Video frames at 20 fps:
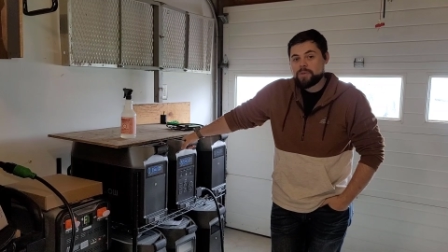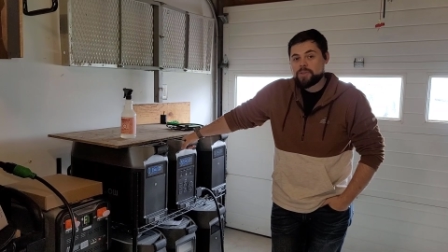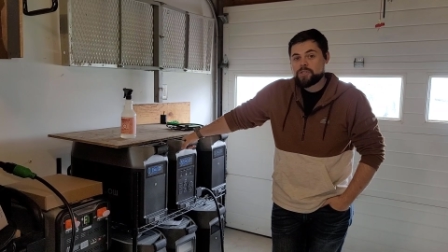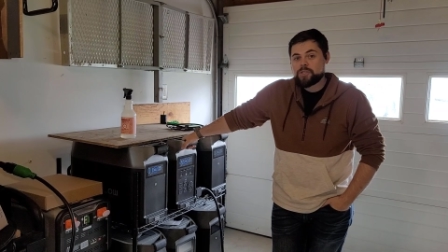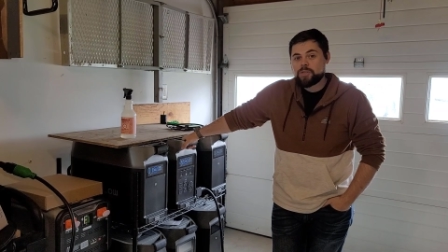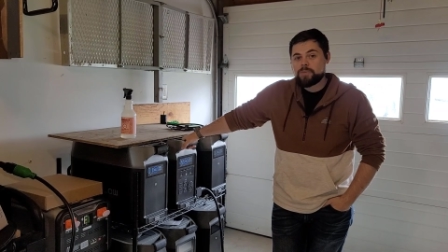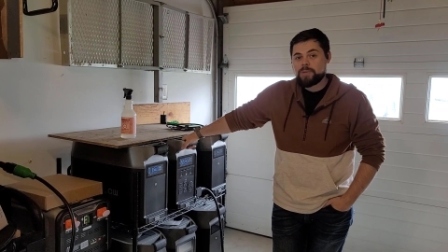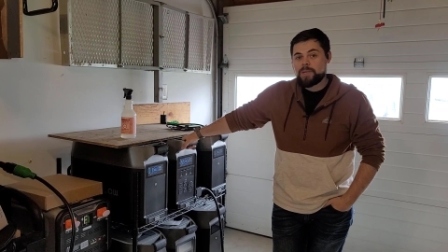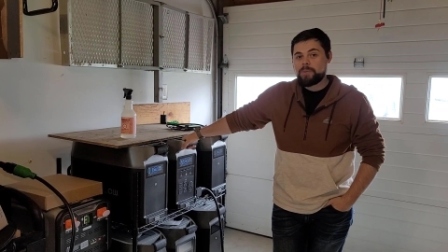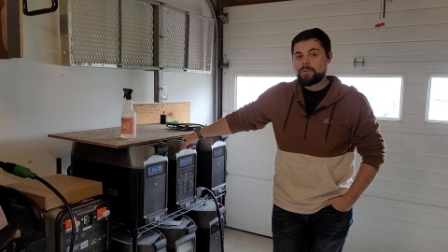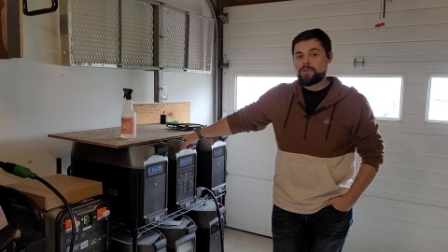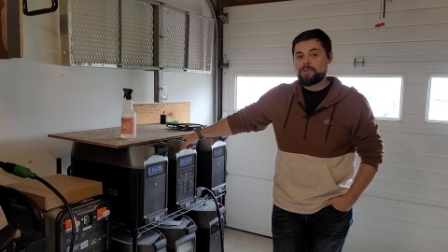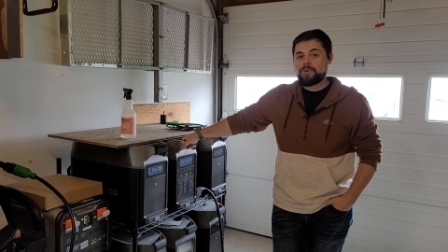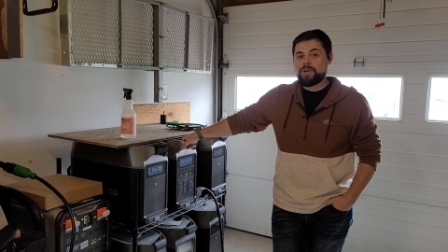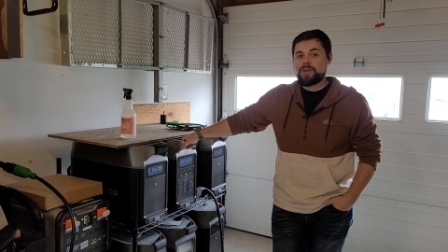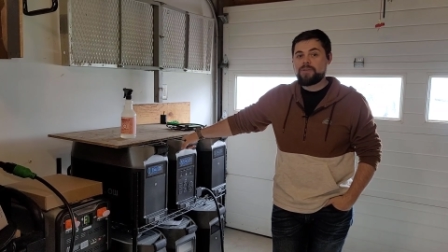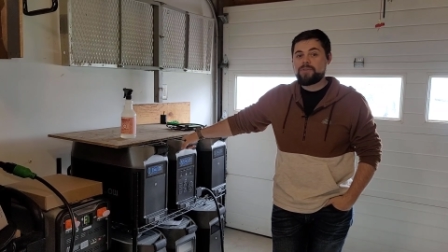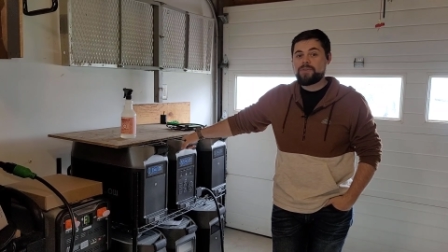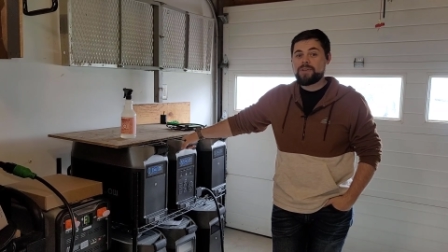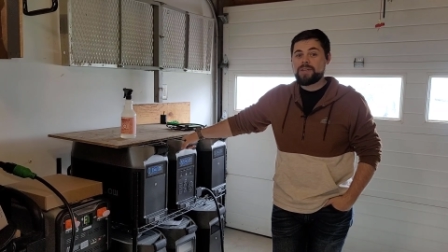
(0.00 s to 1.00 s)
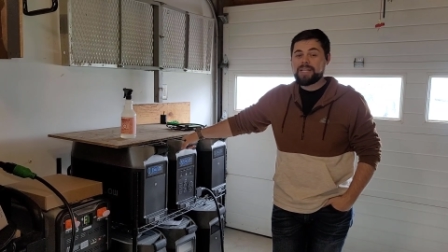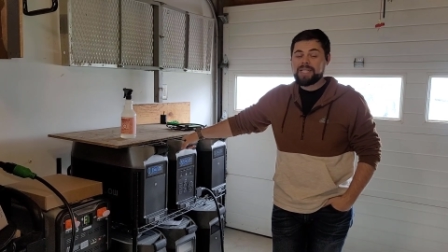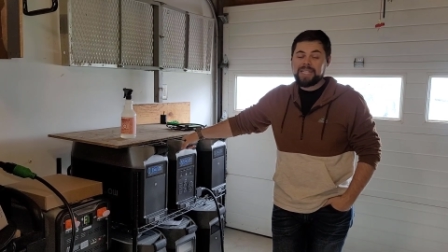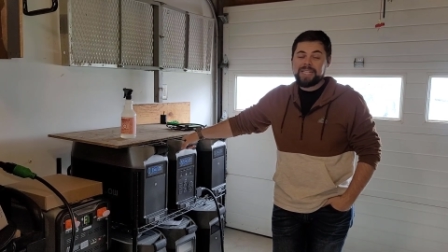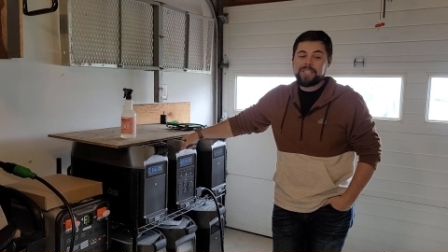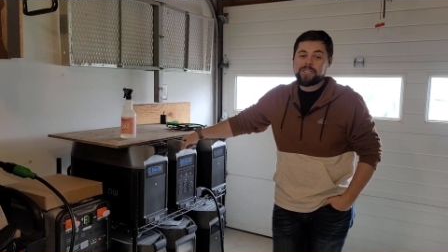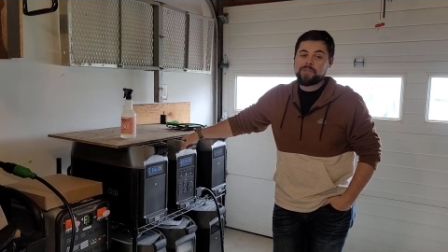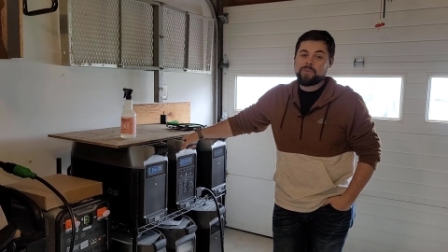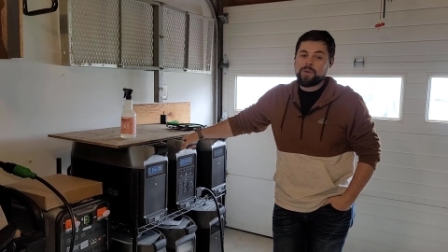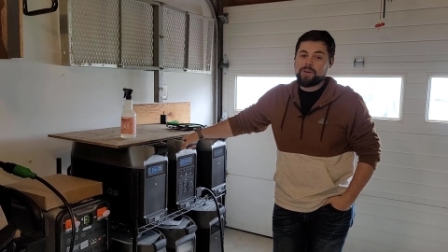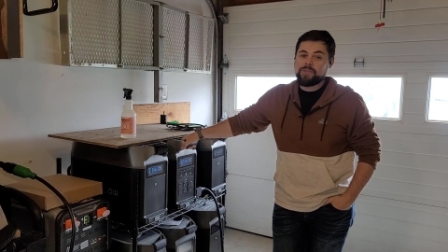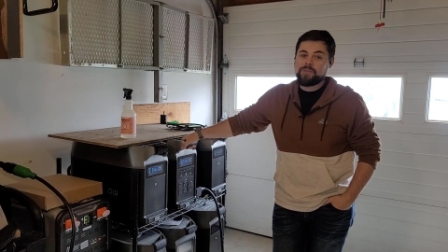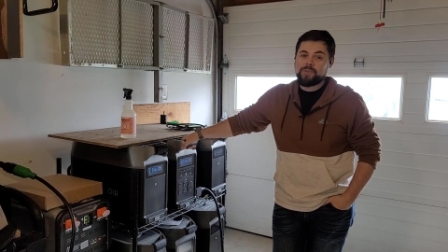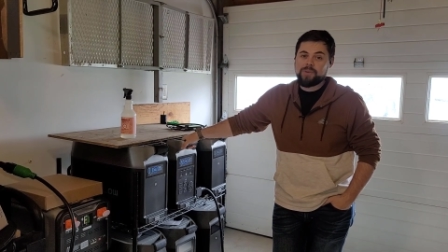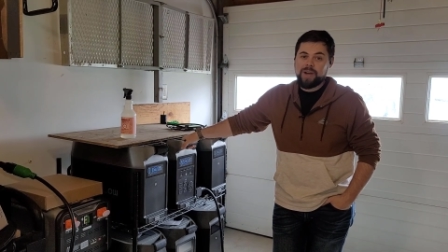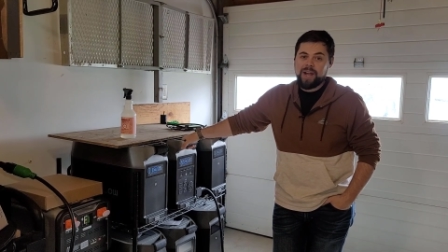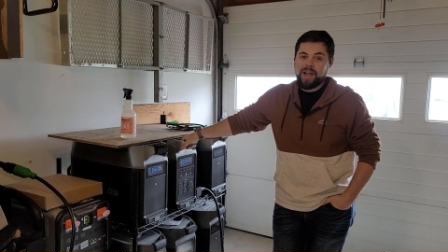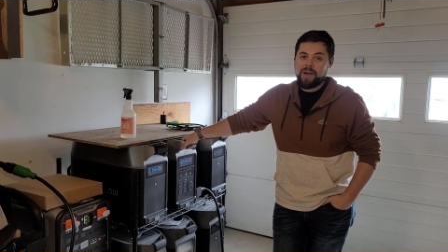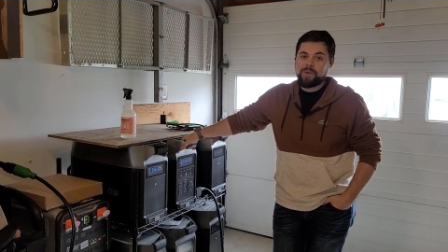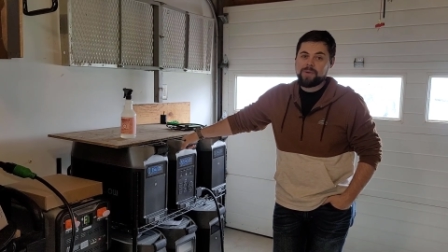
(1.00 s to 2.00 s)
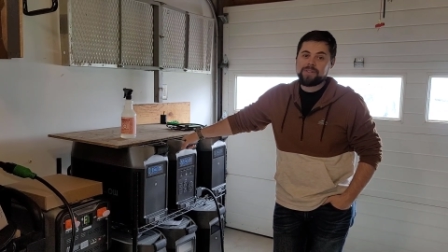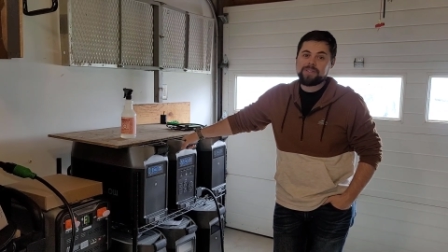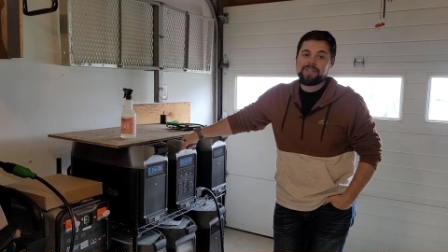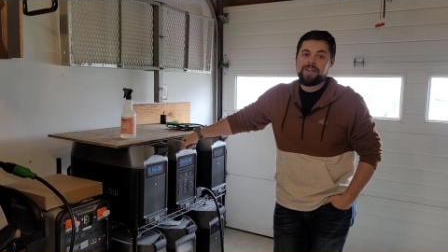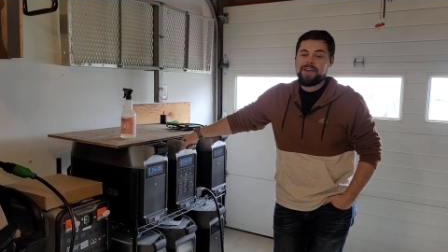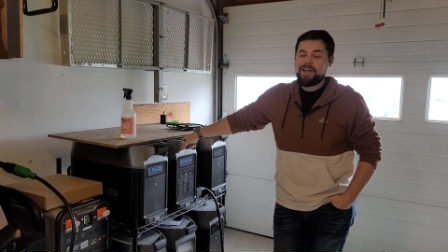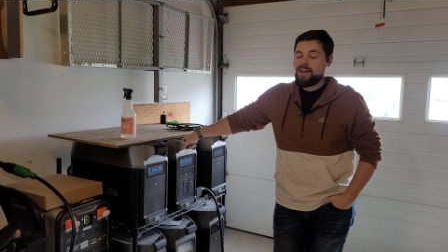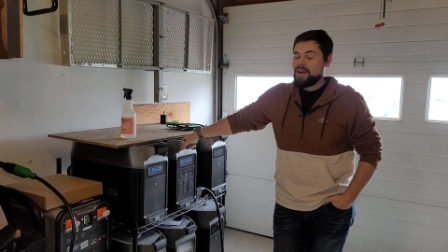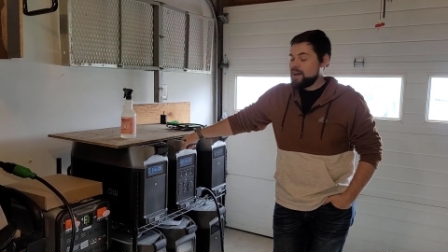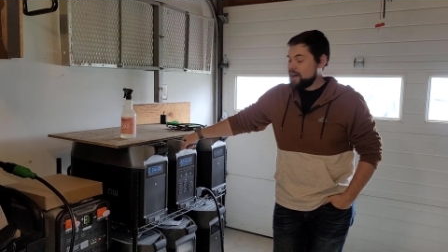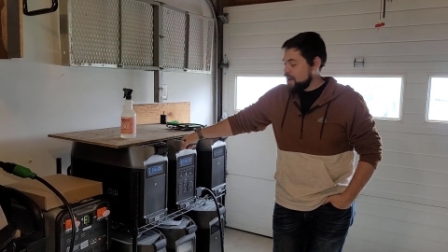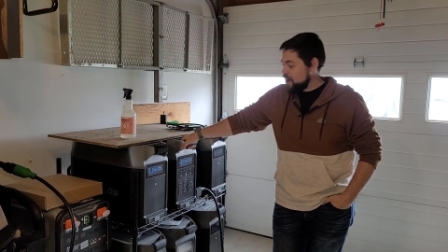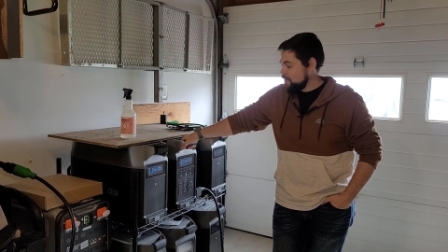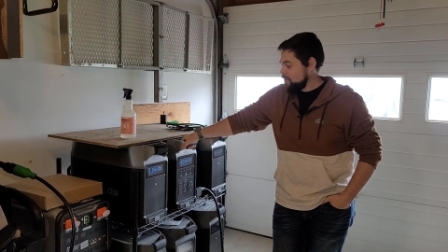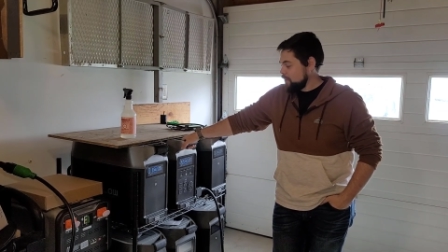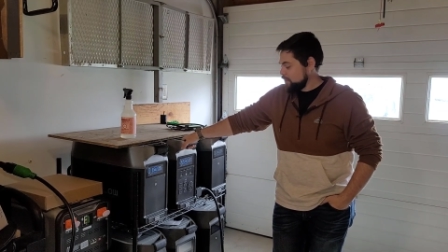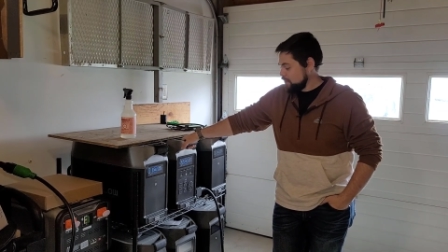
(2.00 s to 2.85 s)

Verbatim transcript: we should be able to run for at least 24 hours off